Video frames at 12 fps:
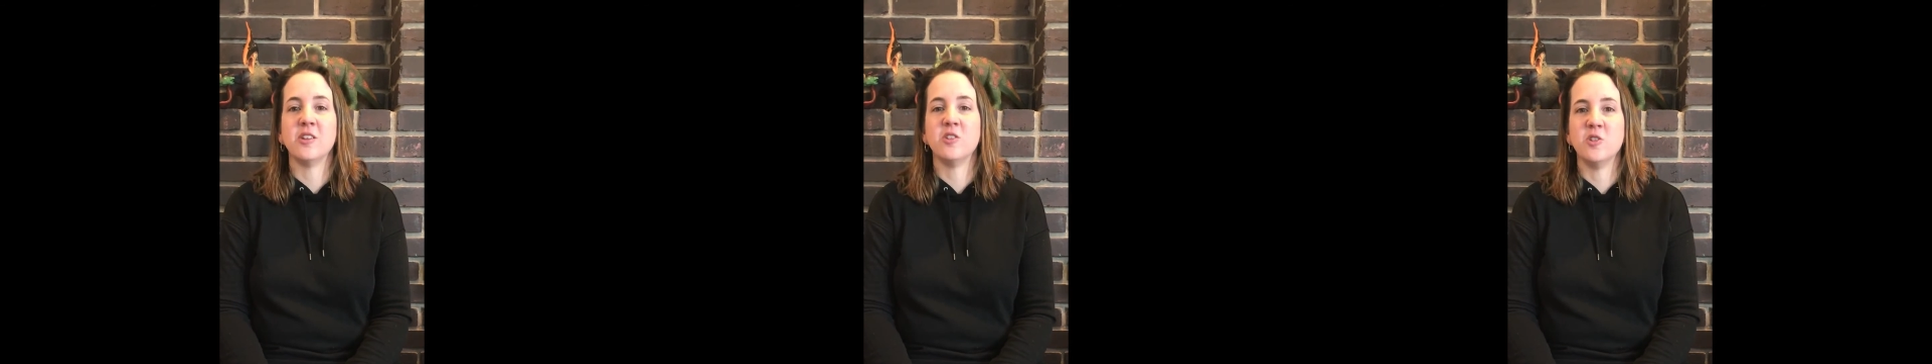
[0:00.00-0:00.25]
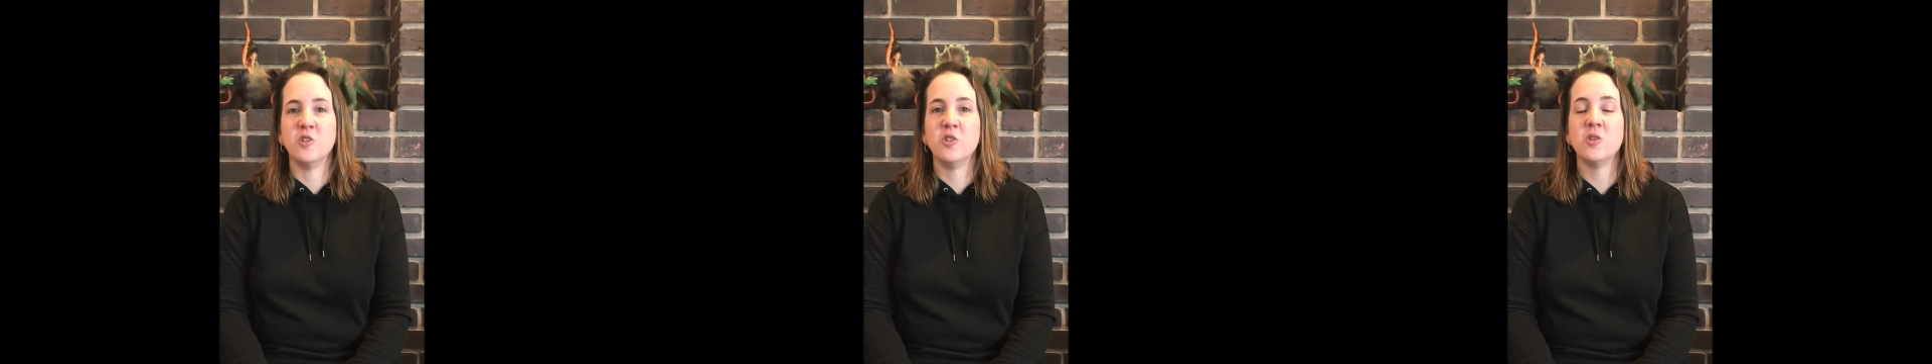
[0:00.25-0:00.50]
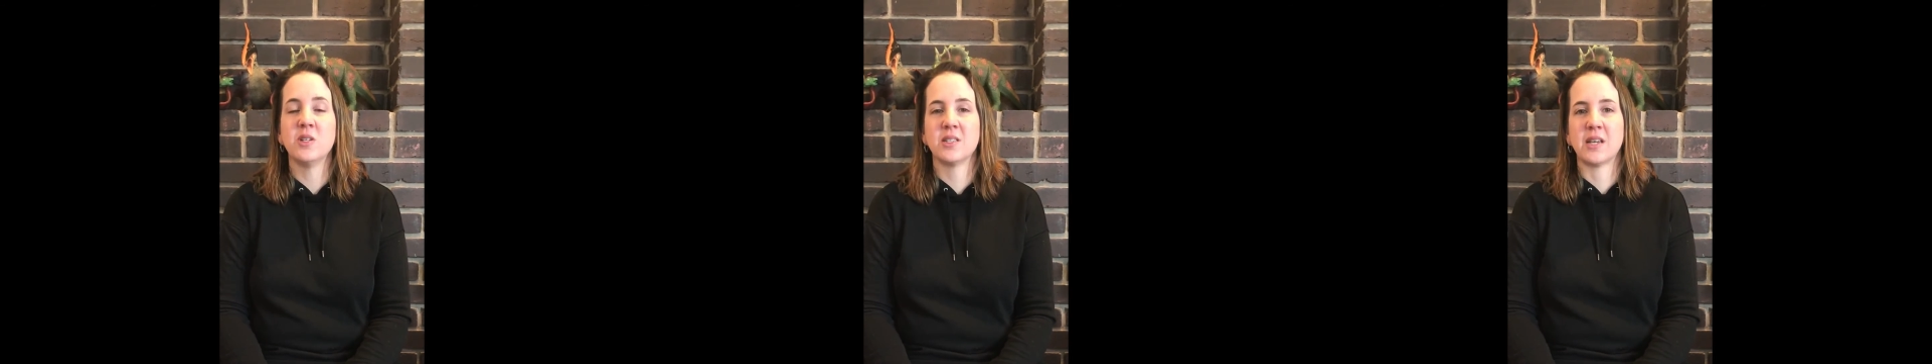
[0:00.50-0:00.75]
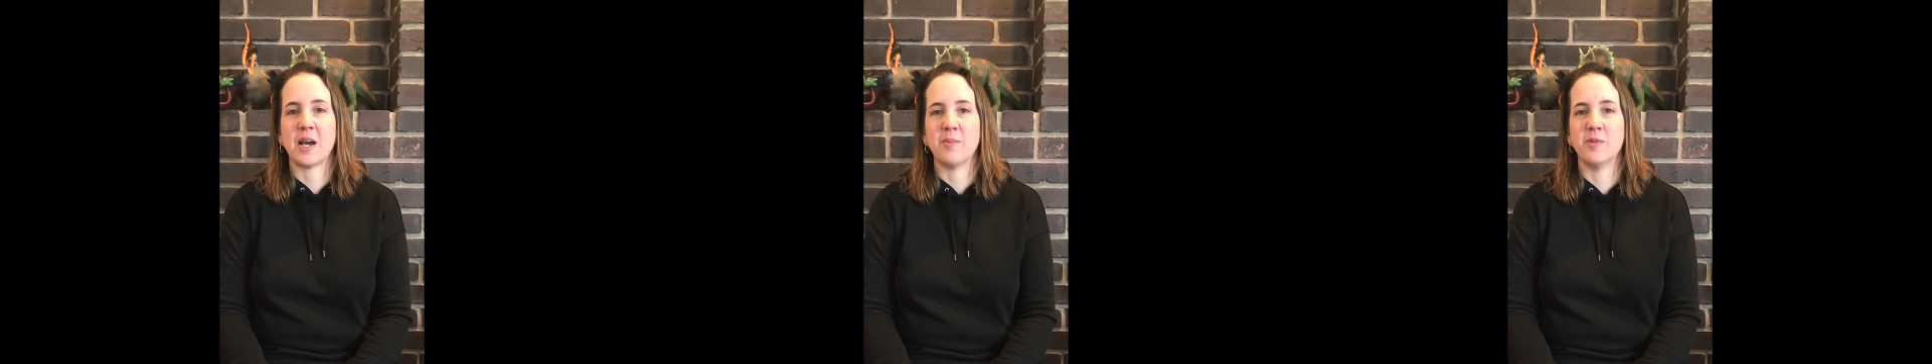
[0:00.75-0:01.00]
to two
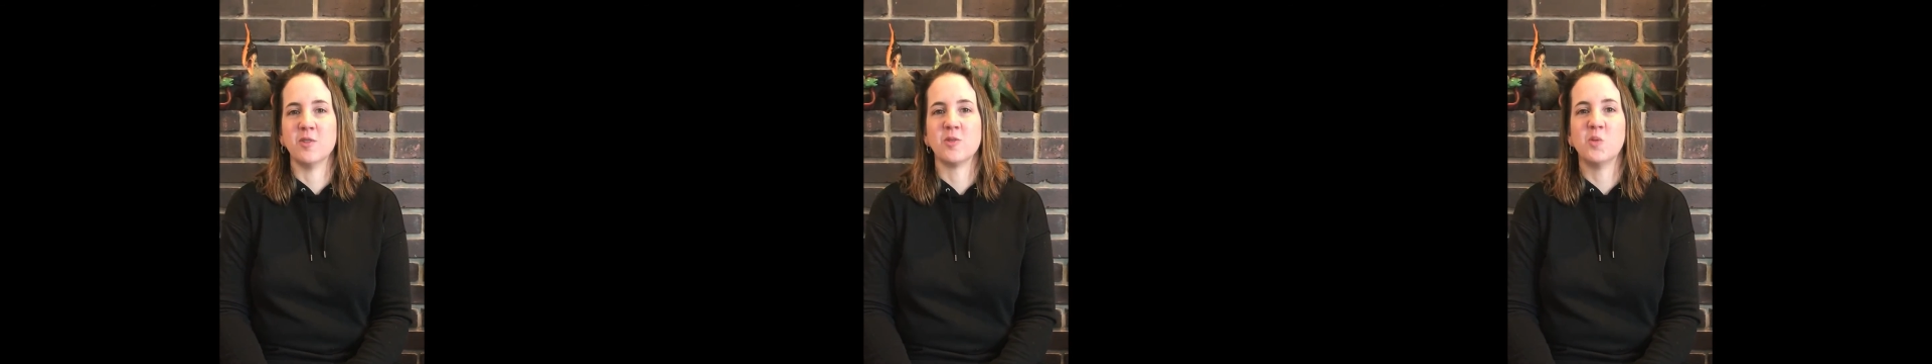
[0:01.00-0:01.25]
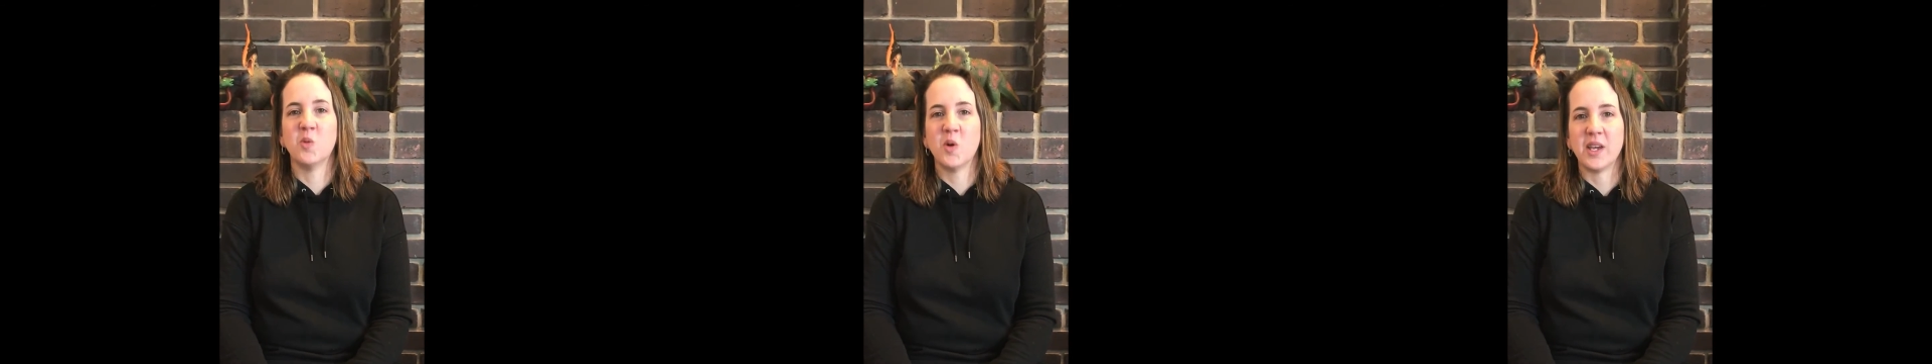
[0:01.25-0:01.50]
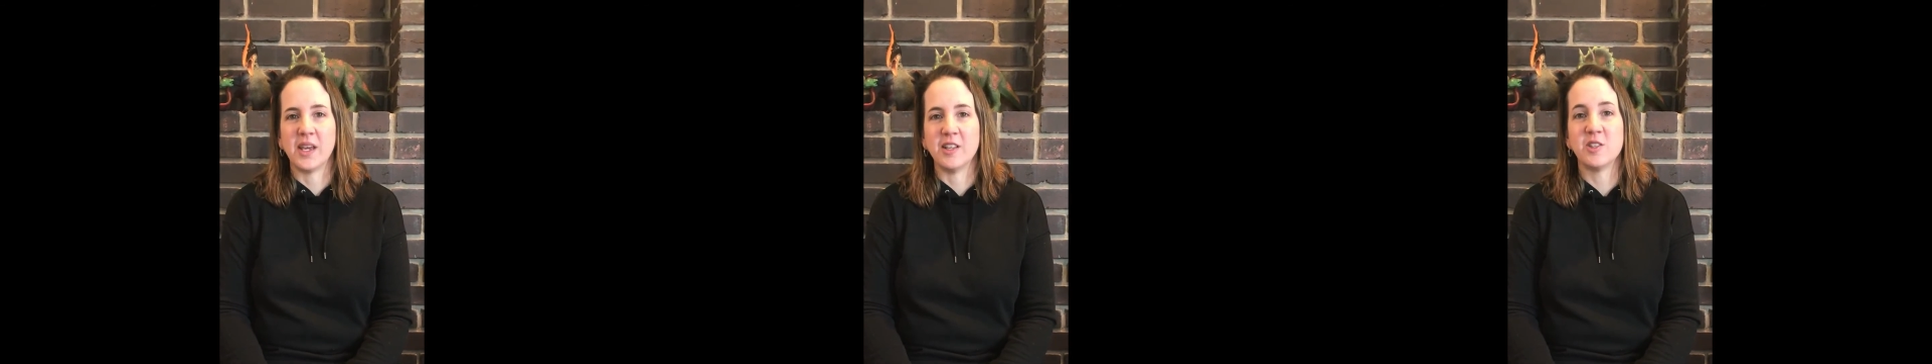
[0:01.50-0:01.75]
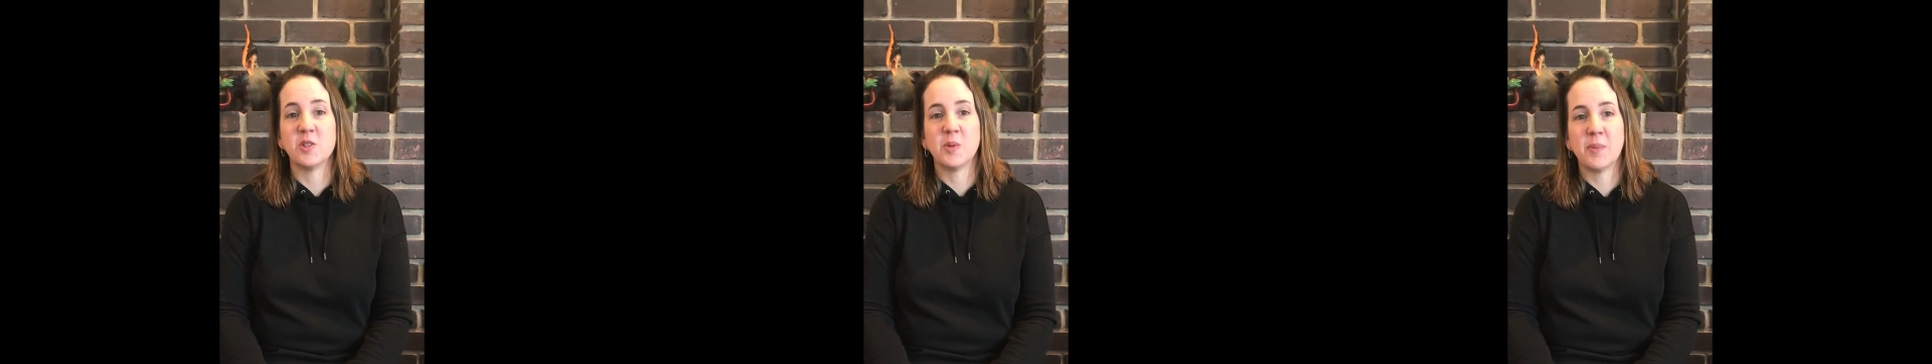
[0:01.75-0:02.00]
disciples walking
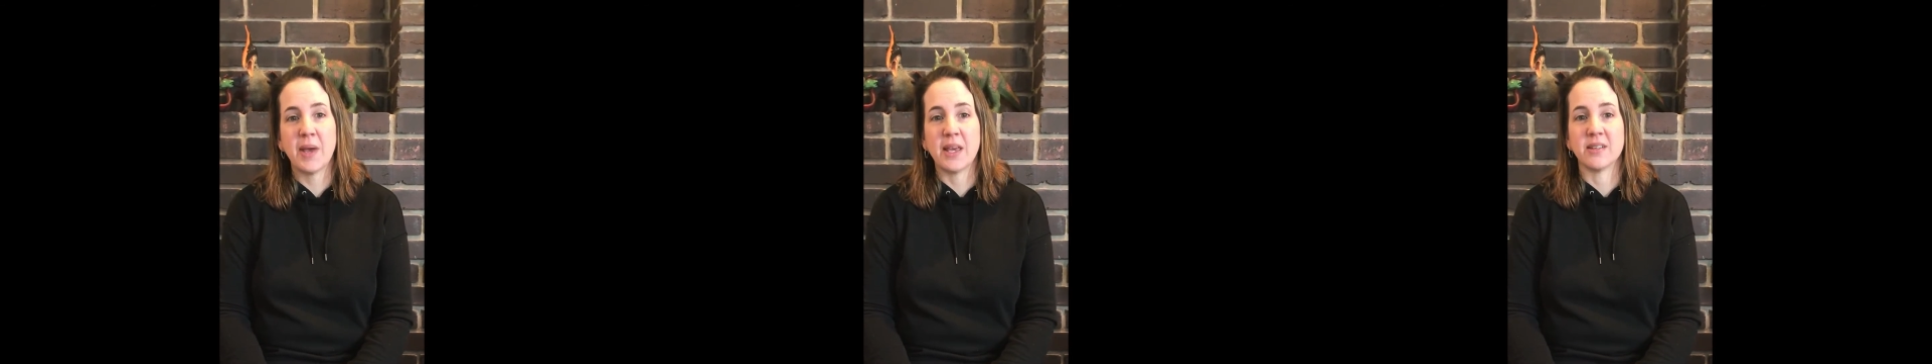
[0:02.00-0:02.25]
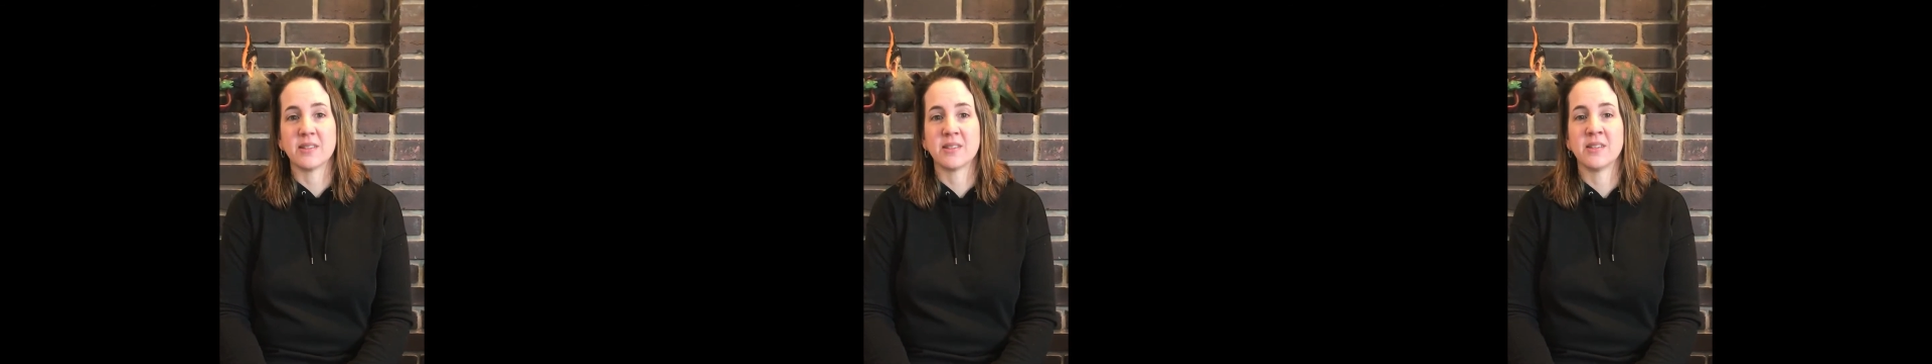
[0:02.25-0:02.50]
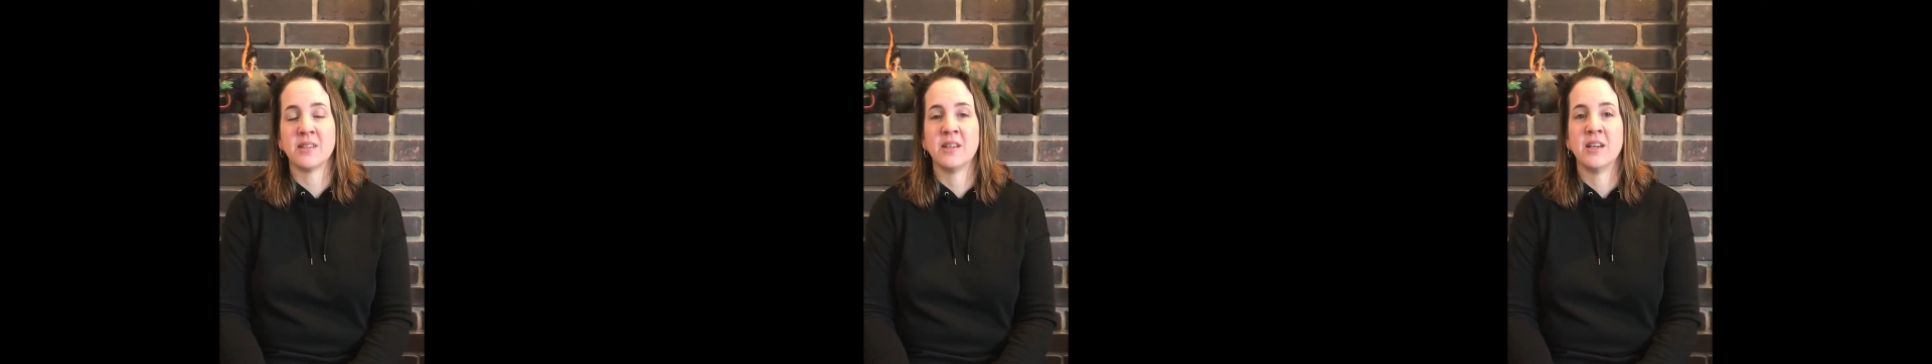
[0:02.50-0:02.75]
to Emmaus.